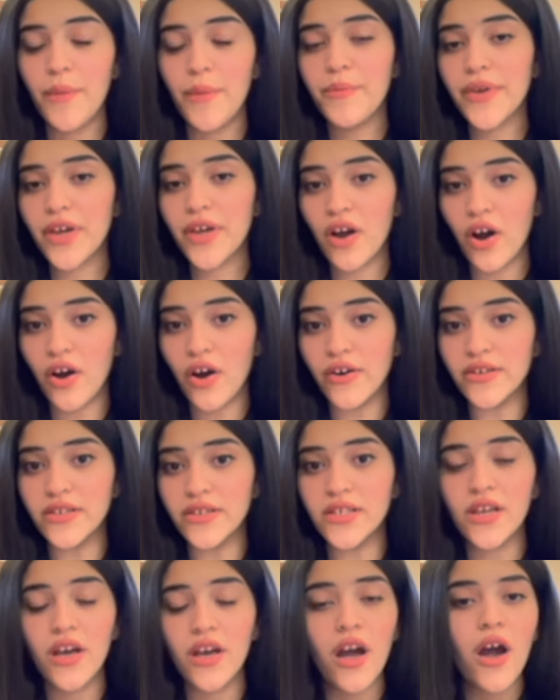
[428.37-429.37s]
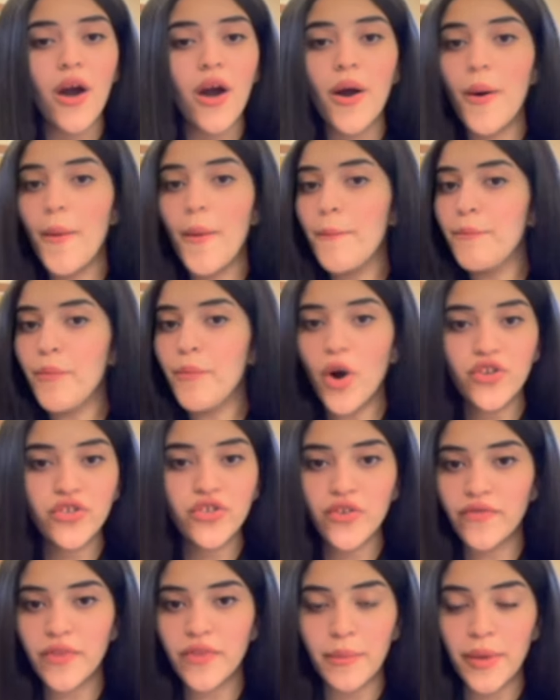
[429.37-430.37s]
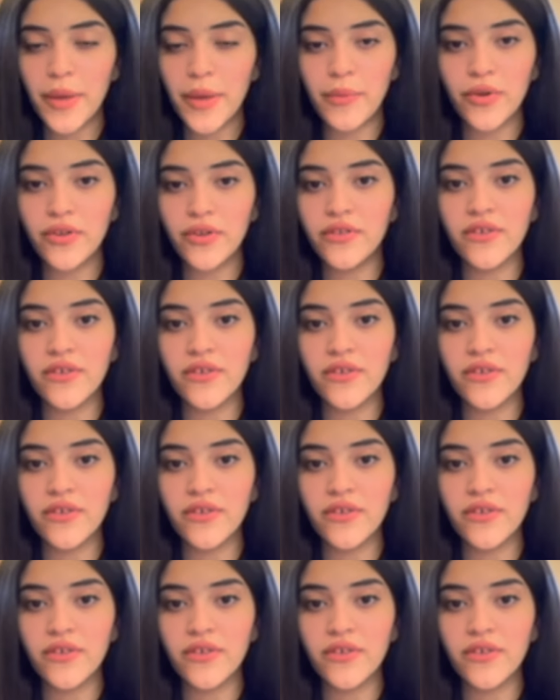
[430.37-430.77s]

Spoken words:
because most of the people